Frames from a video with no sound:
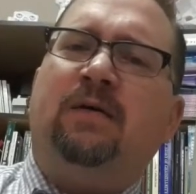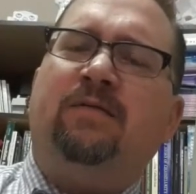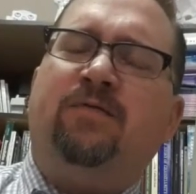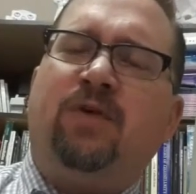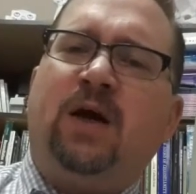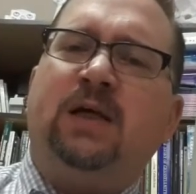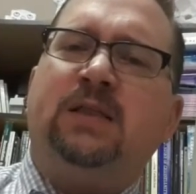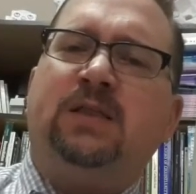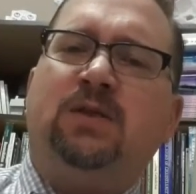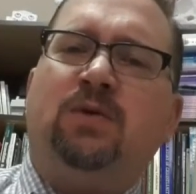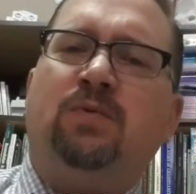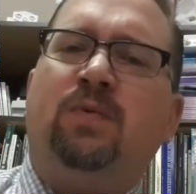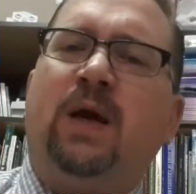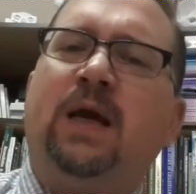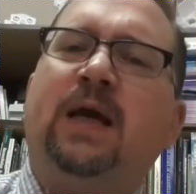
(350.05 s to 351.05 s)
for us to
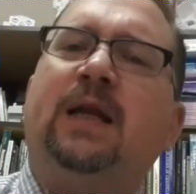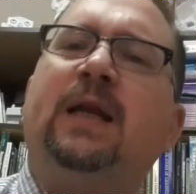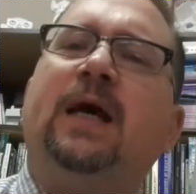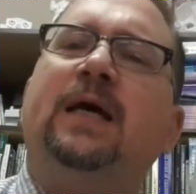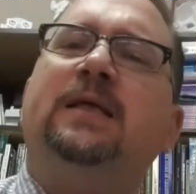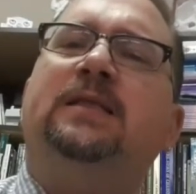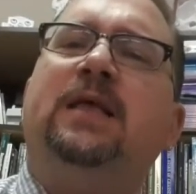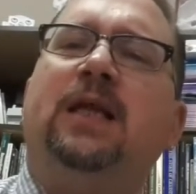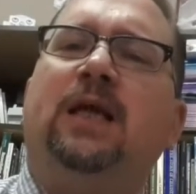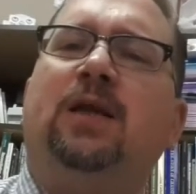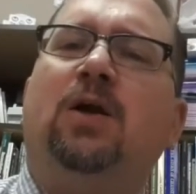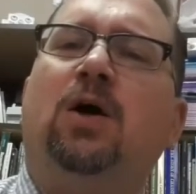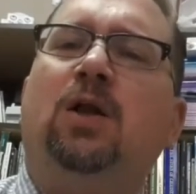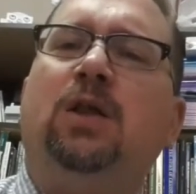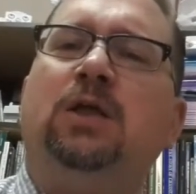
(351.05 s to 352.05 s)
recognize and
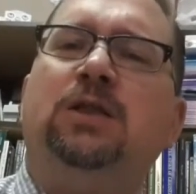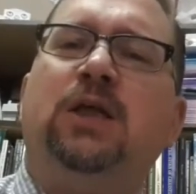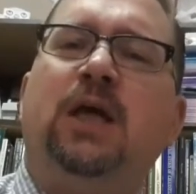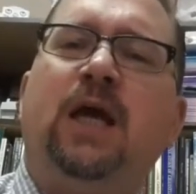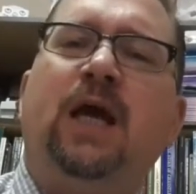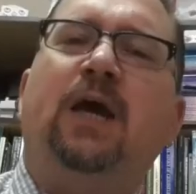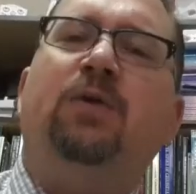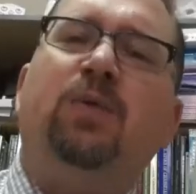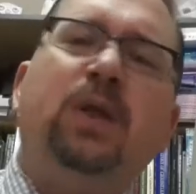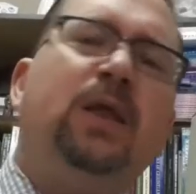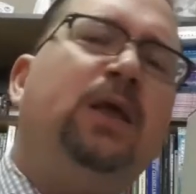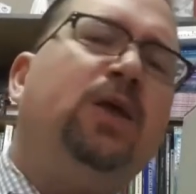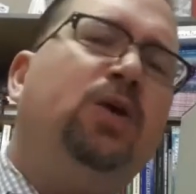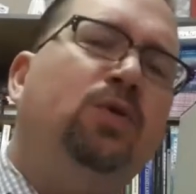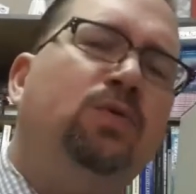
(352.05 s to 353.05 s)
acknowledge and really
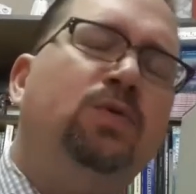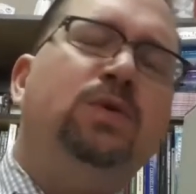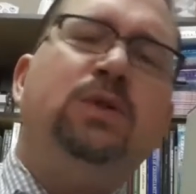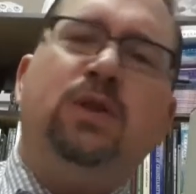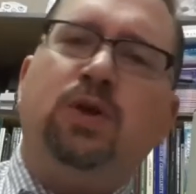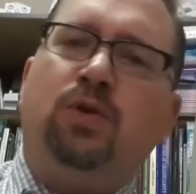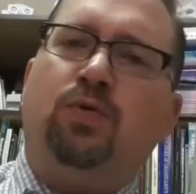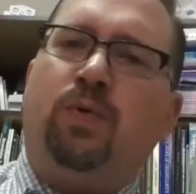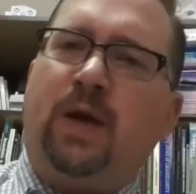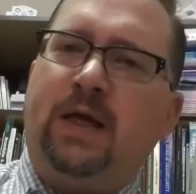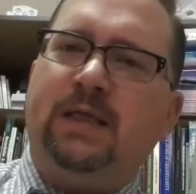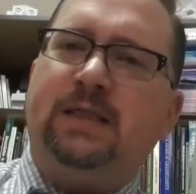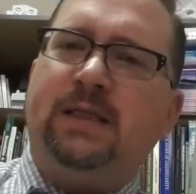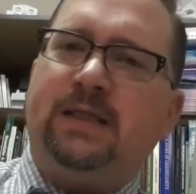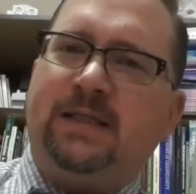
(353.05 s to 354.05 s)
use the
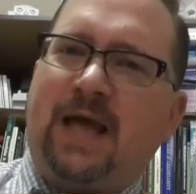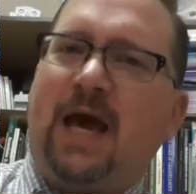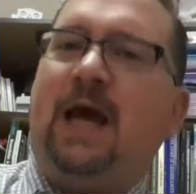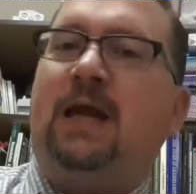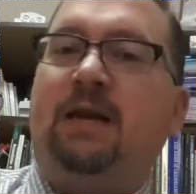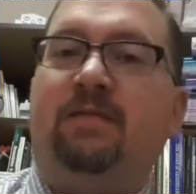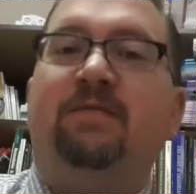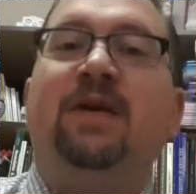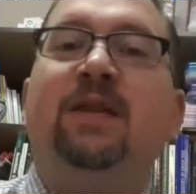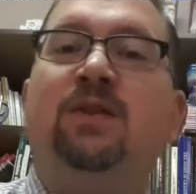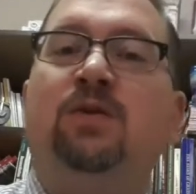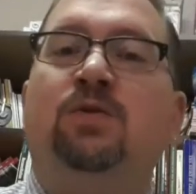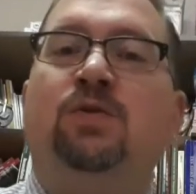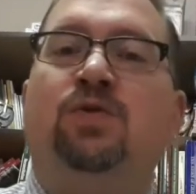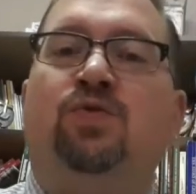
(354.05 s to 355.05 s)
graces, activate
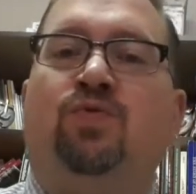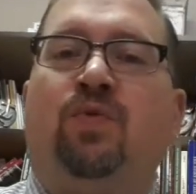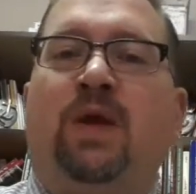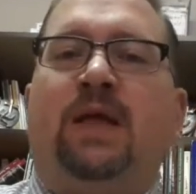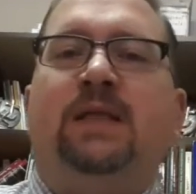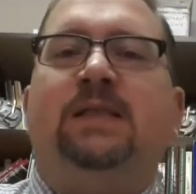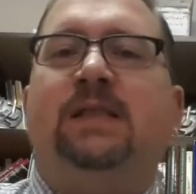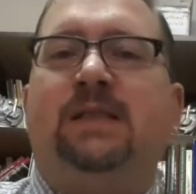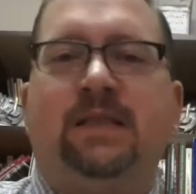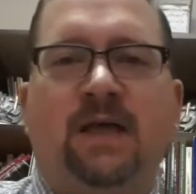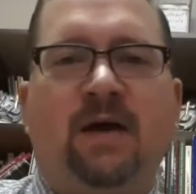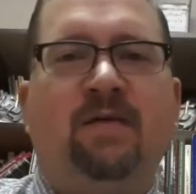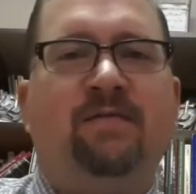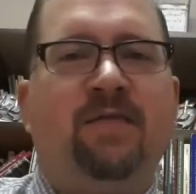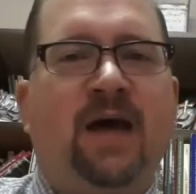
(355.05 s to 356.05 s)
those graces
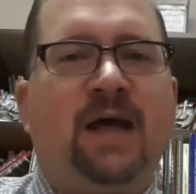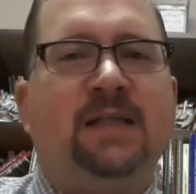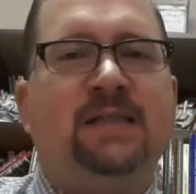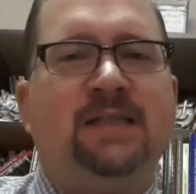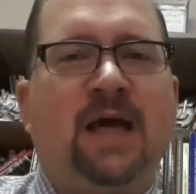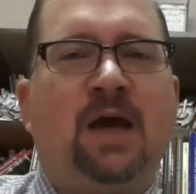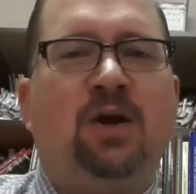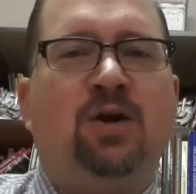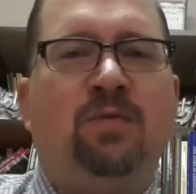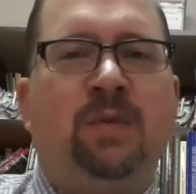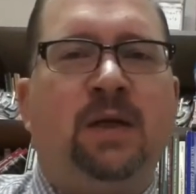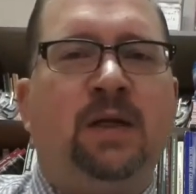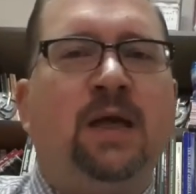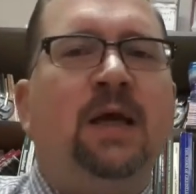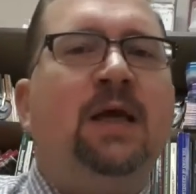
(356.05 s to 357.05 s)
of that
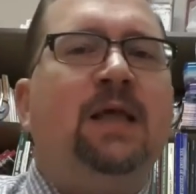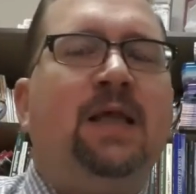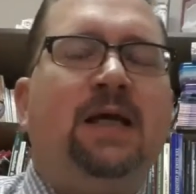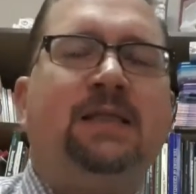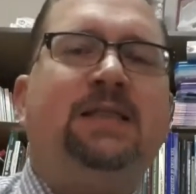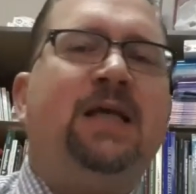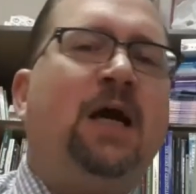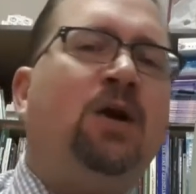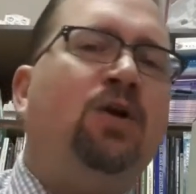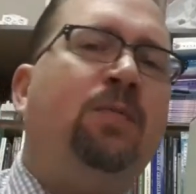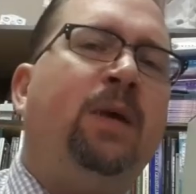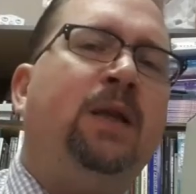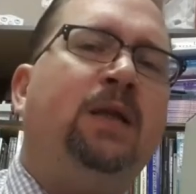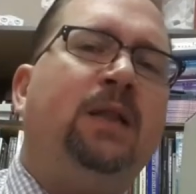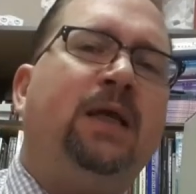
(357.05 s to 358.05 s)
sacrament, that
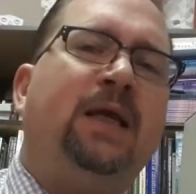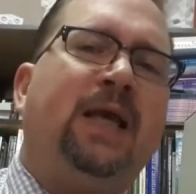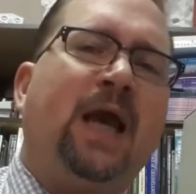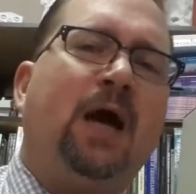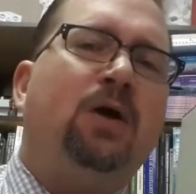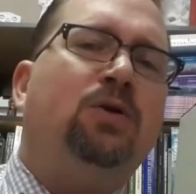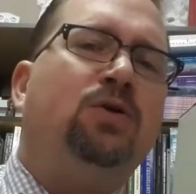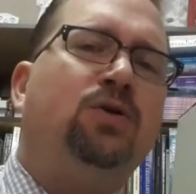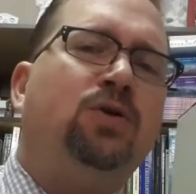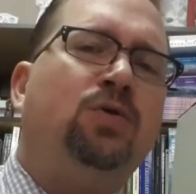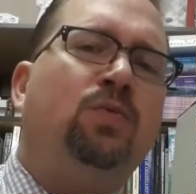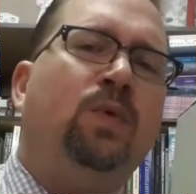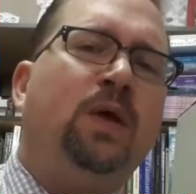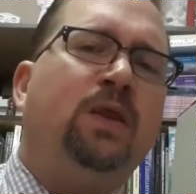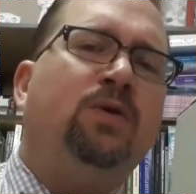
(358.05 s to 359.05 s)
sacramental encounter
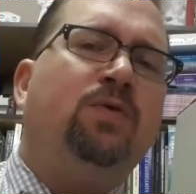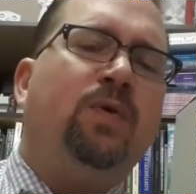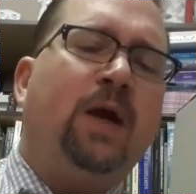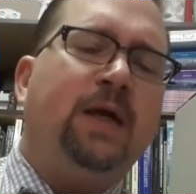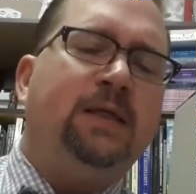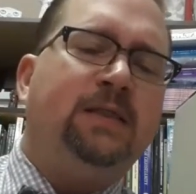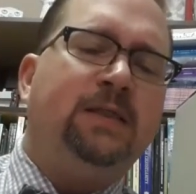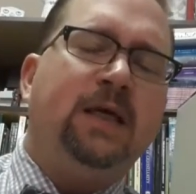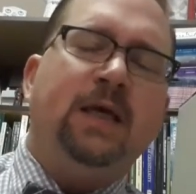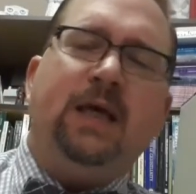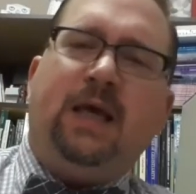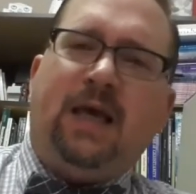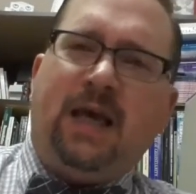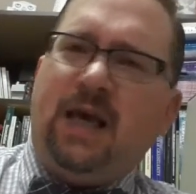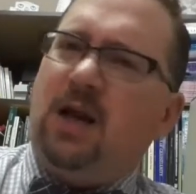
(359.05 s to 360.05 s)
with Christ
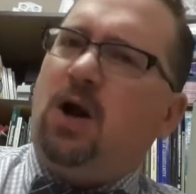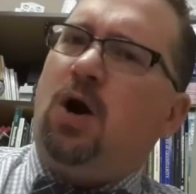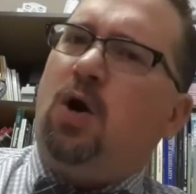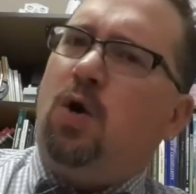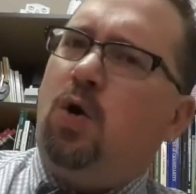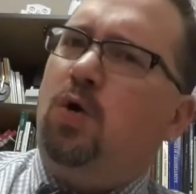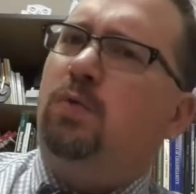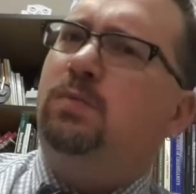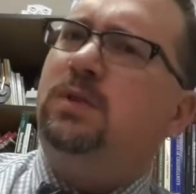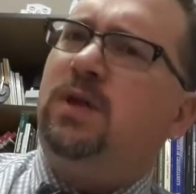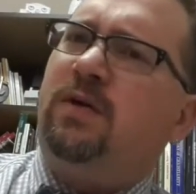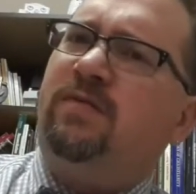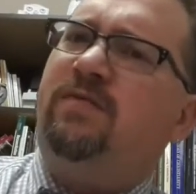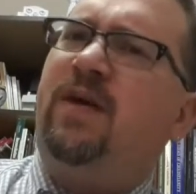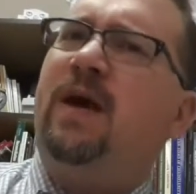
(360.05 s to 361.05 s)
in our homes,
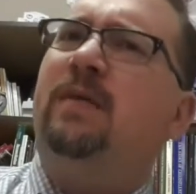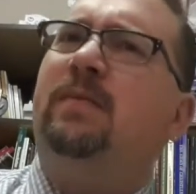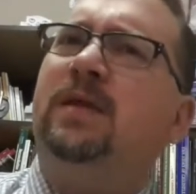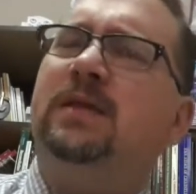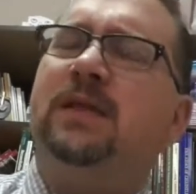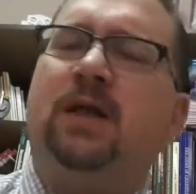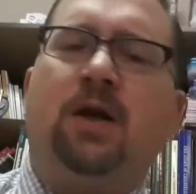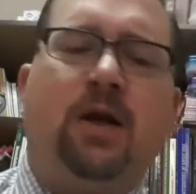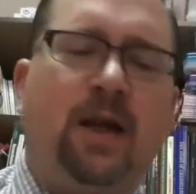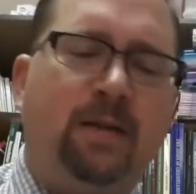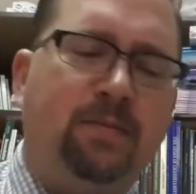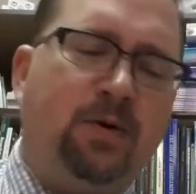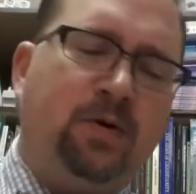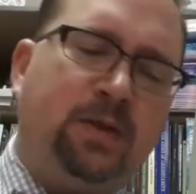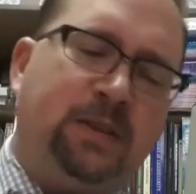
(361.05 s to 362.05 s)
our families, and our
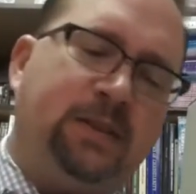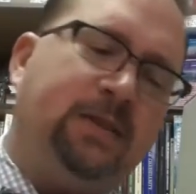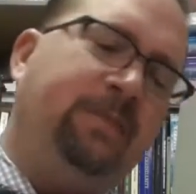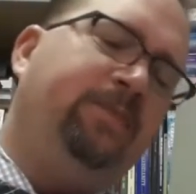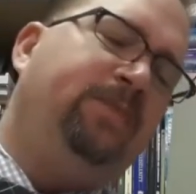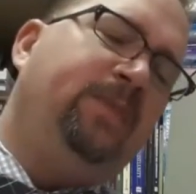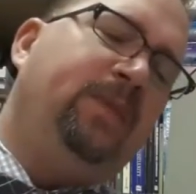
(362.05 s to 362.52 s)
neighborhoods.